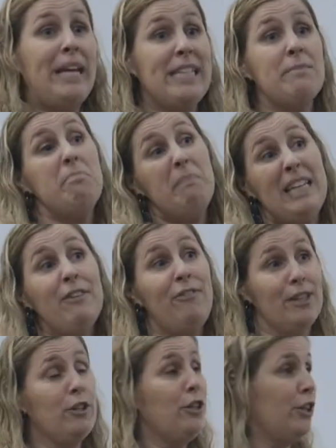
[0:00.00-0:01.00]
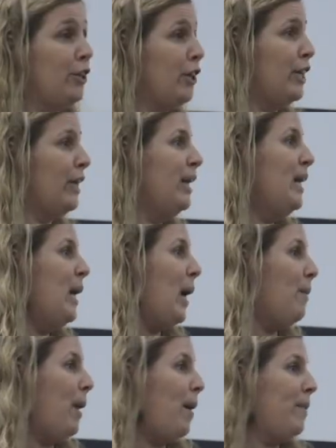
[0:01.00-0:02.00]
makes me feel good
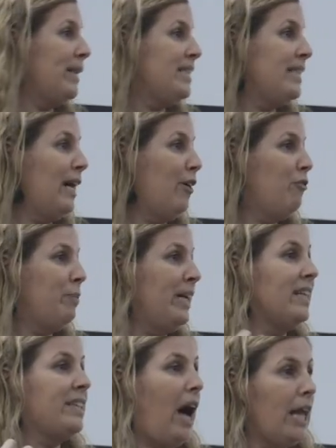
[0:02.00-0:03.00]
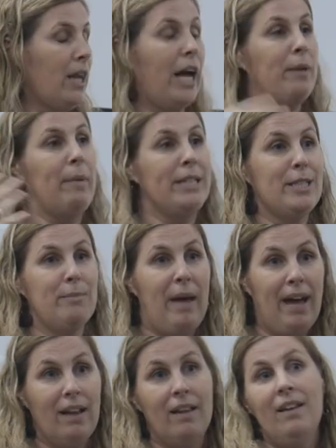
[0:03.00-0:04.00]
about myself because I like my
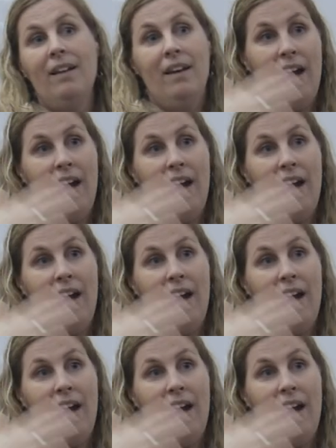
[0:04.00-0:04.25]
smell.